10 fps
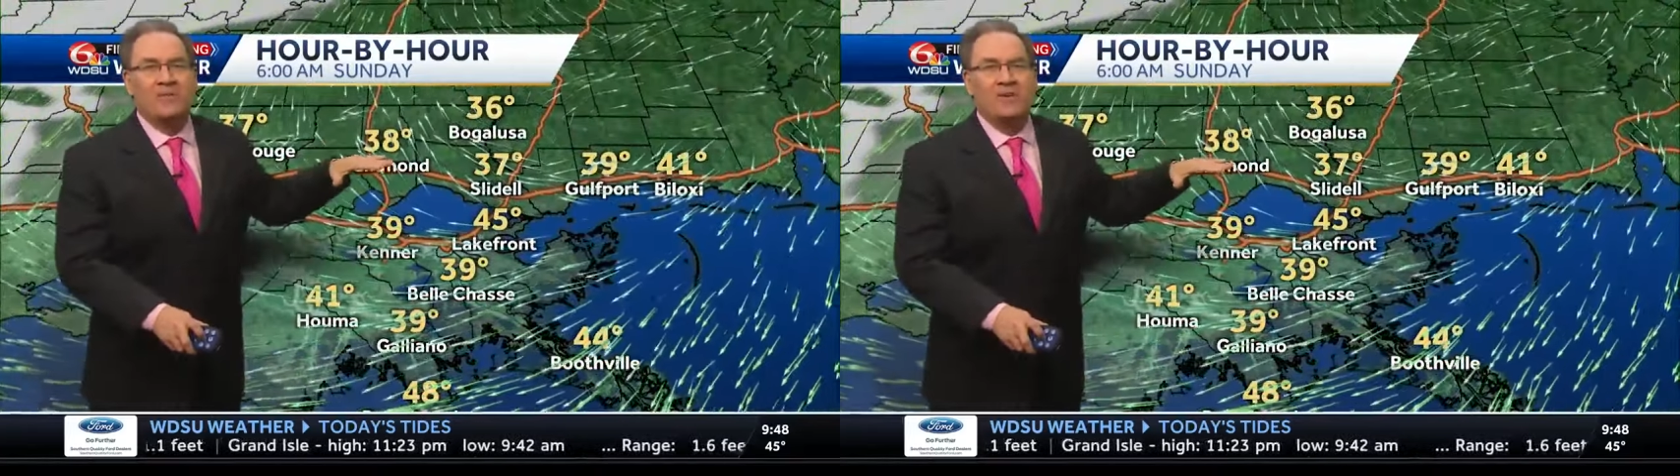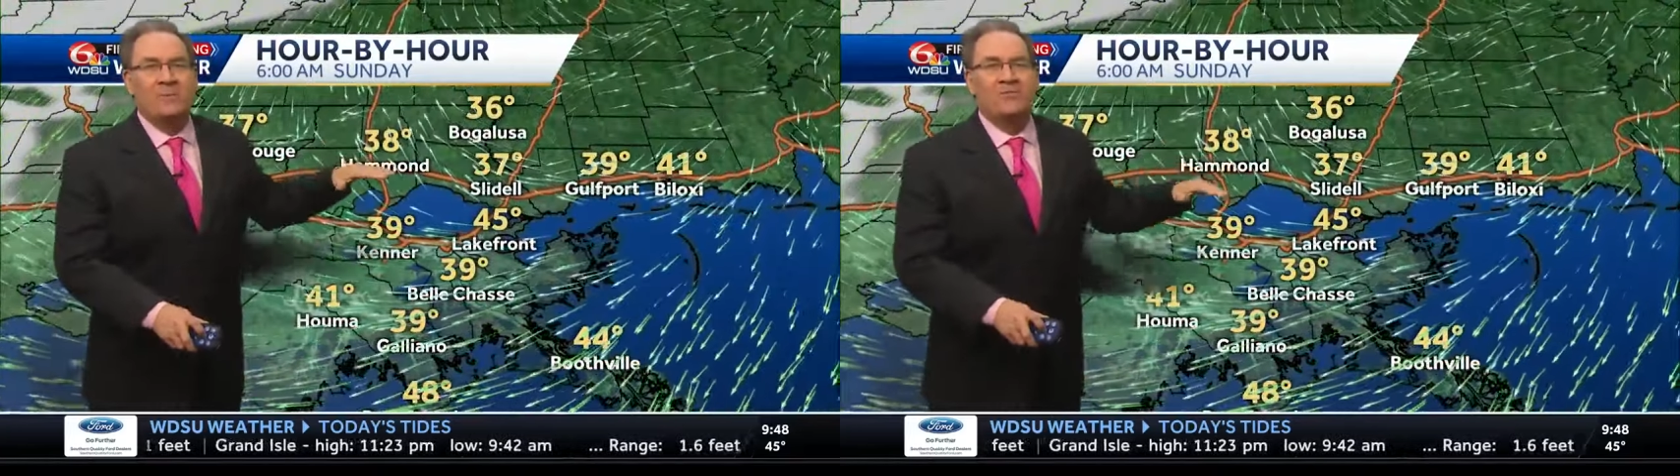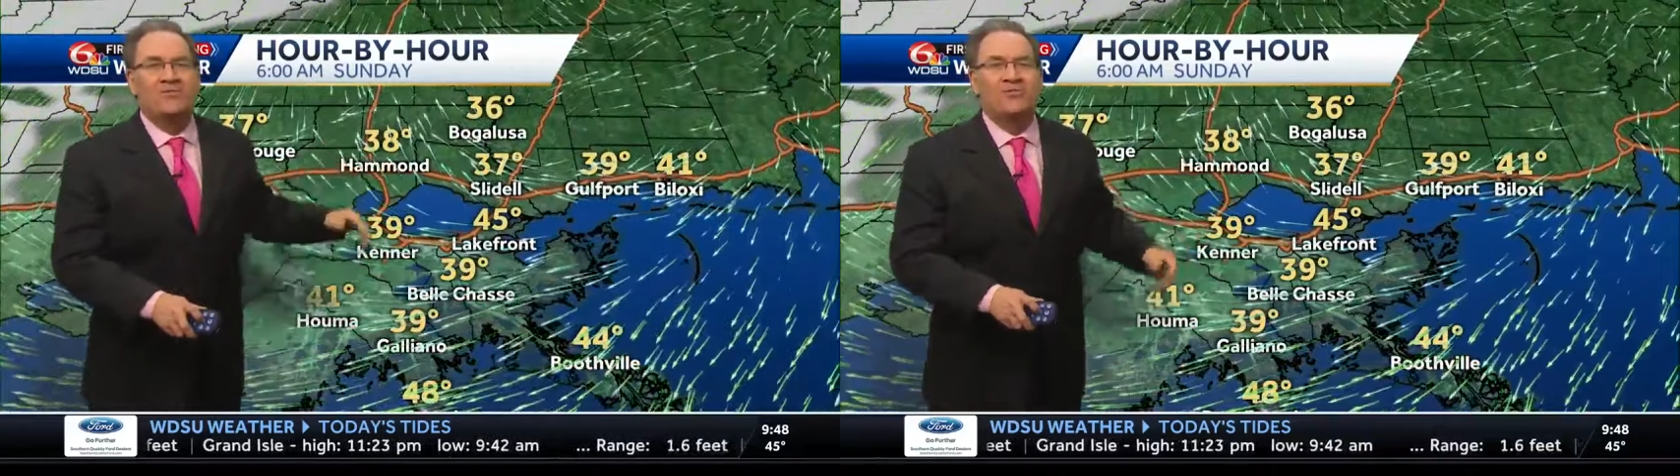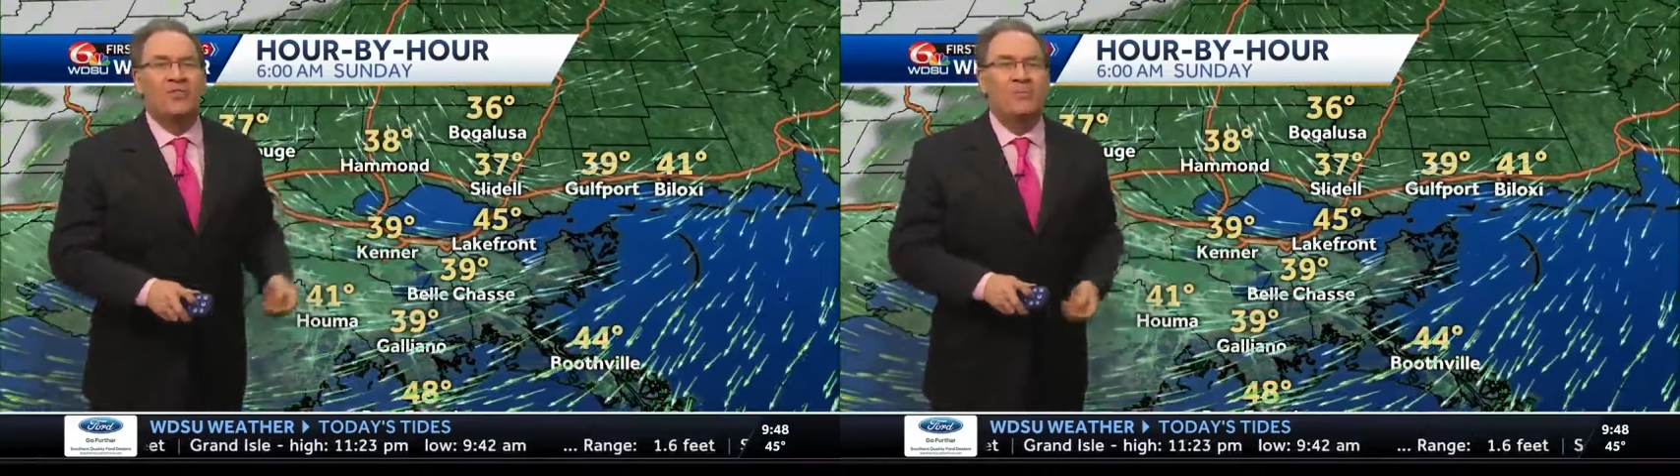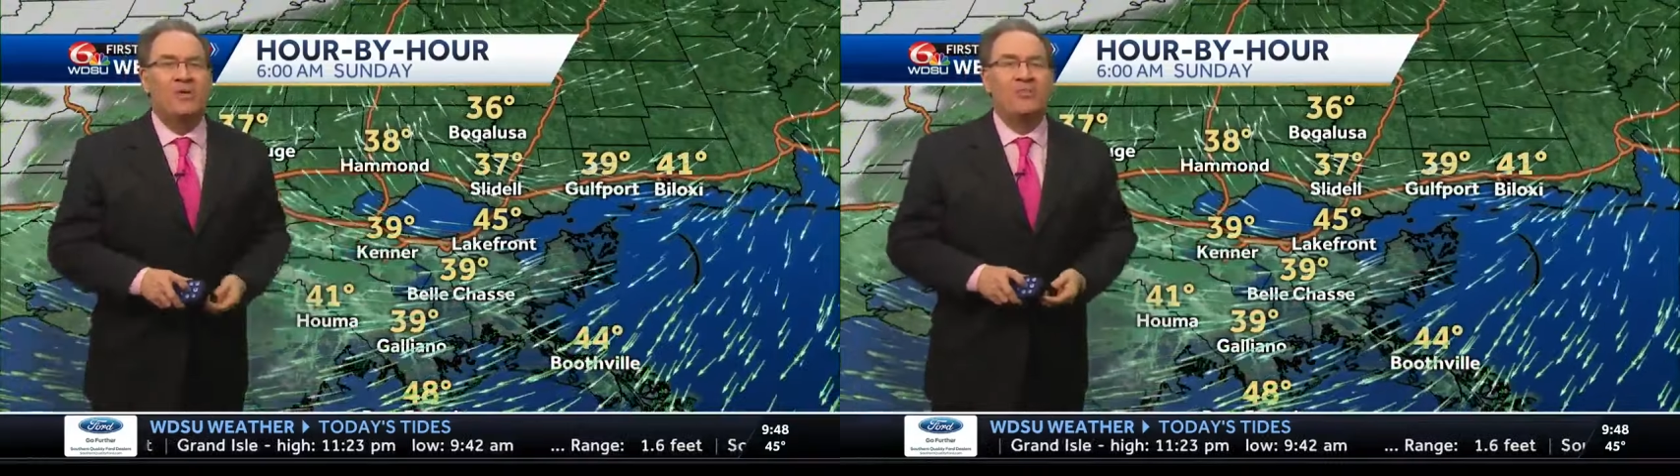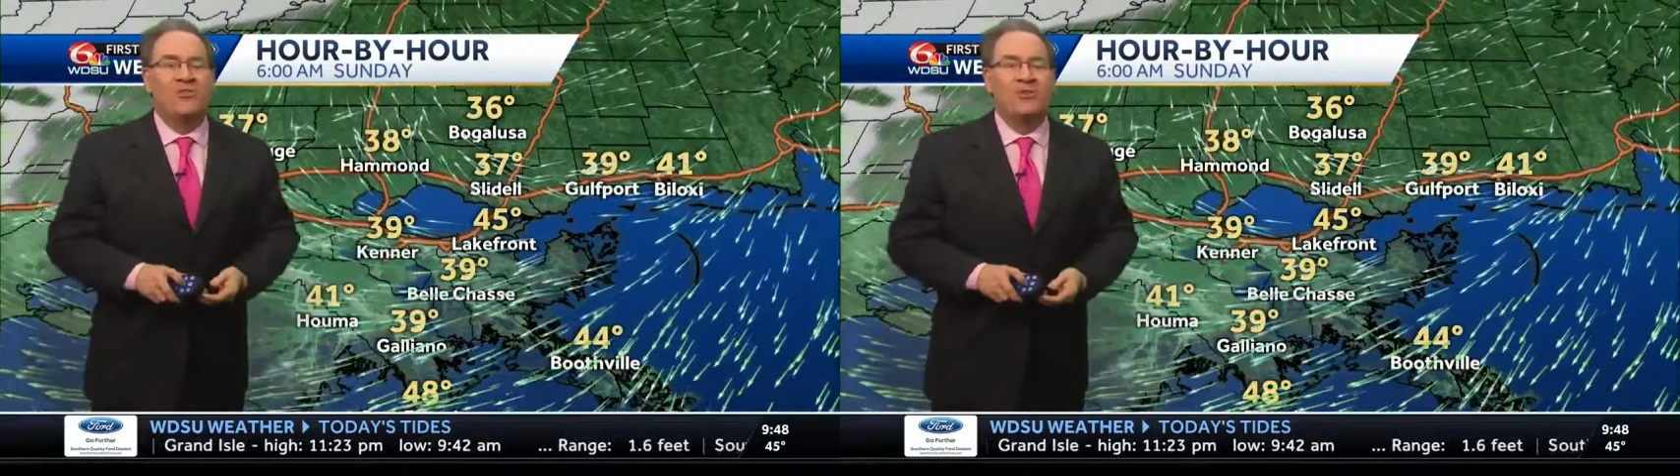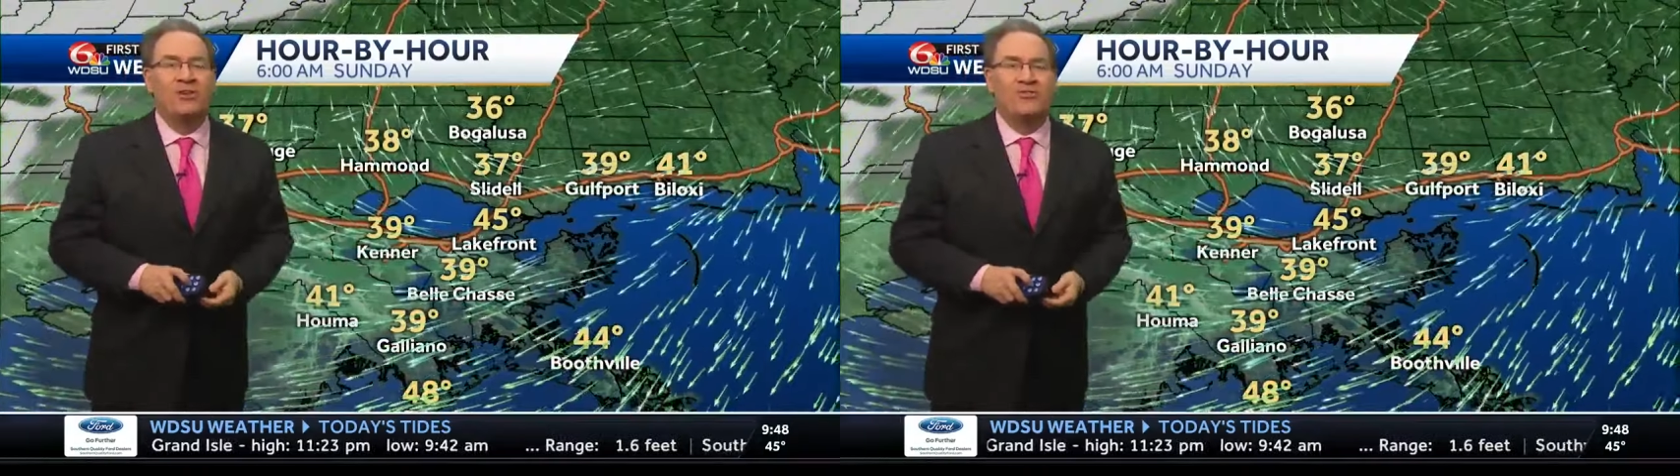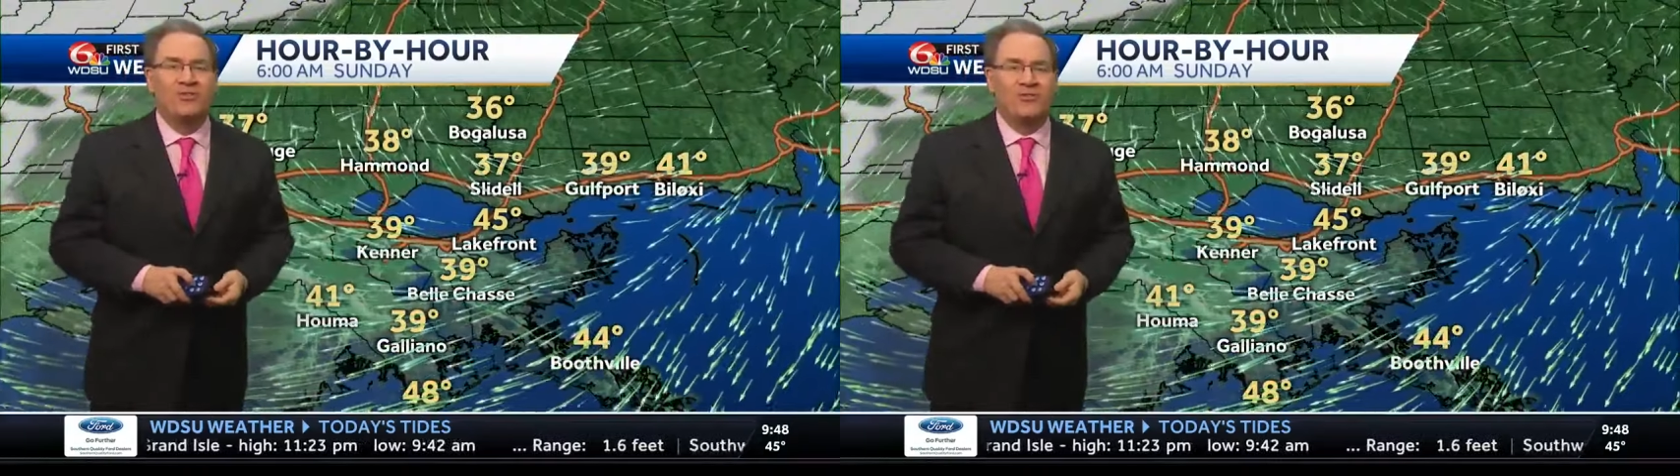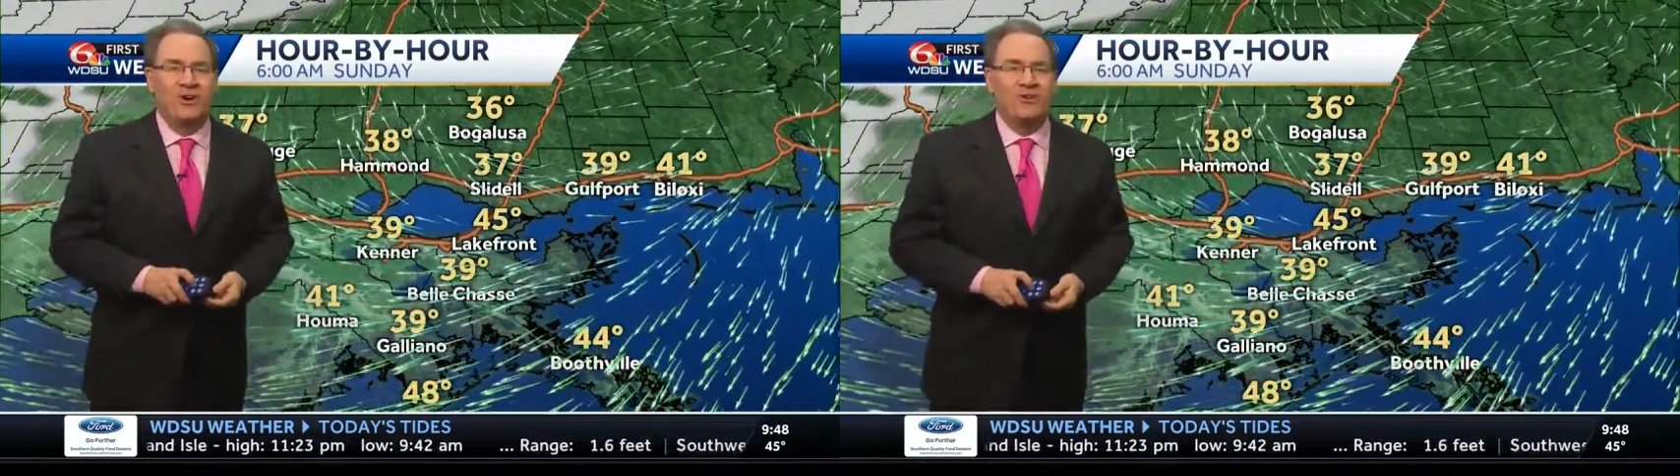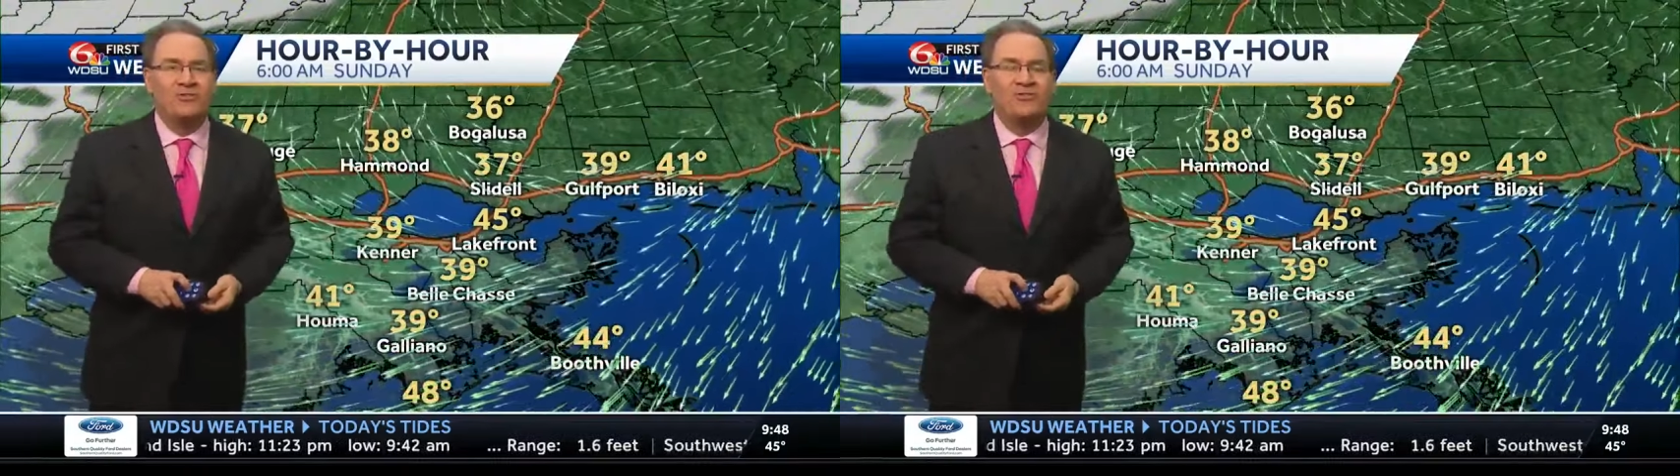temperatures in the mid-30s to
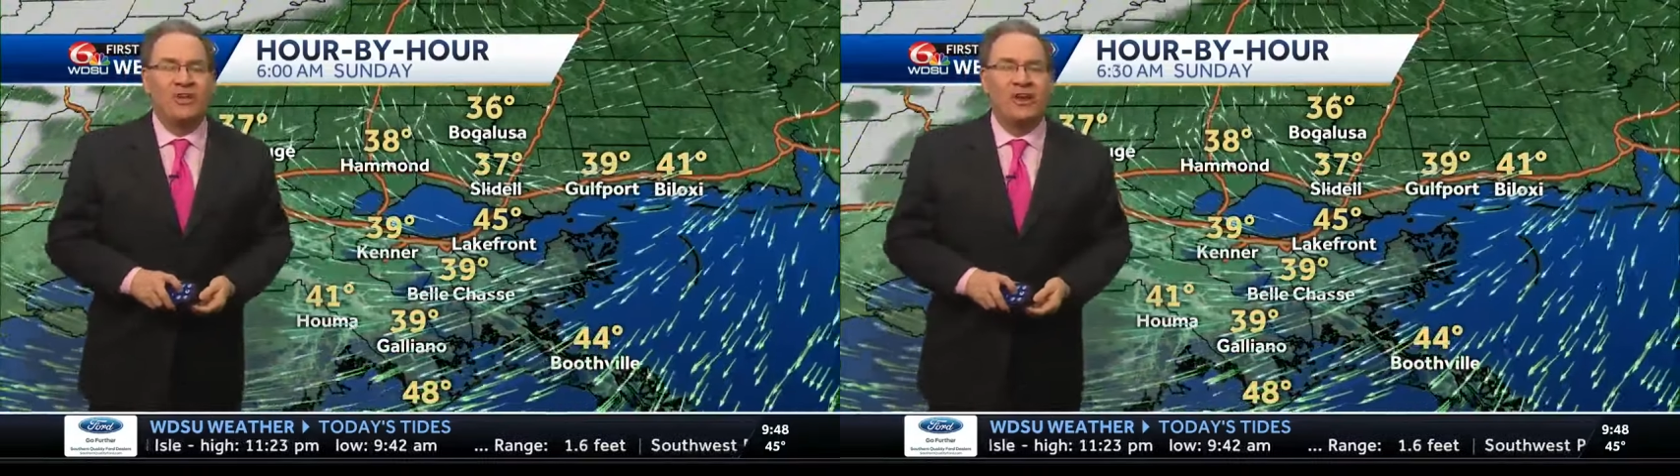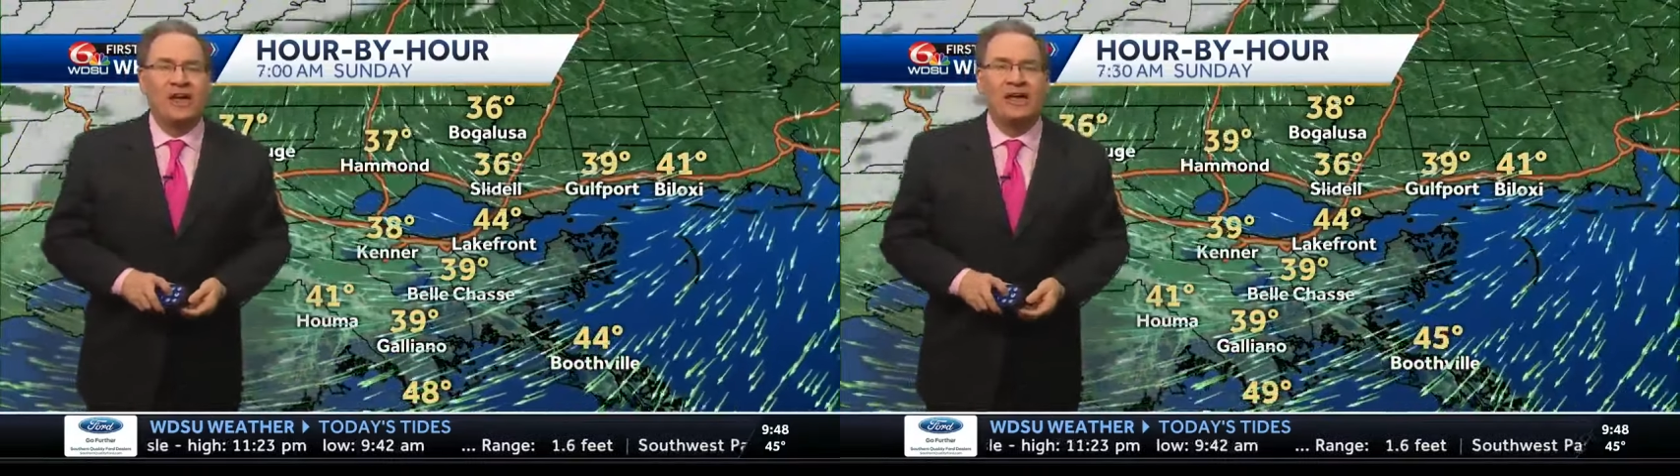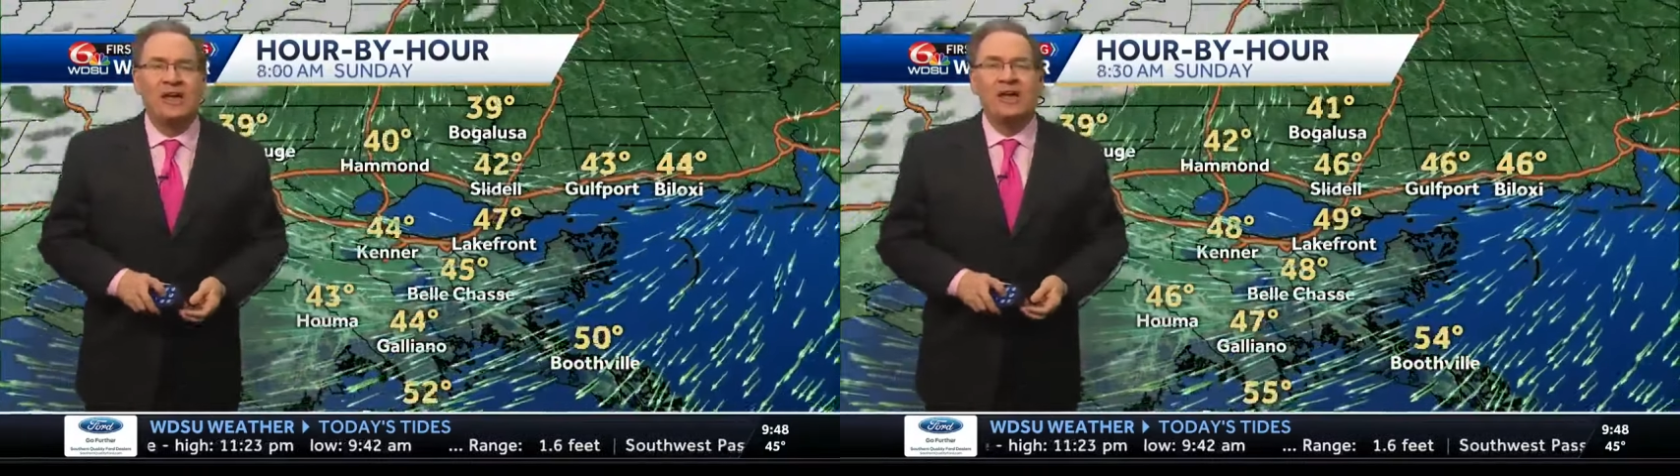start your Sunday.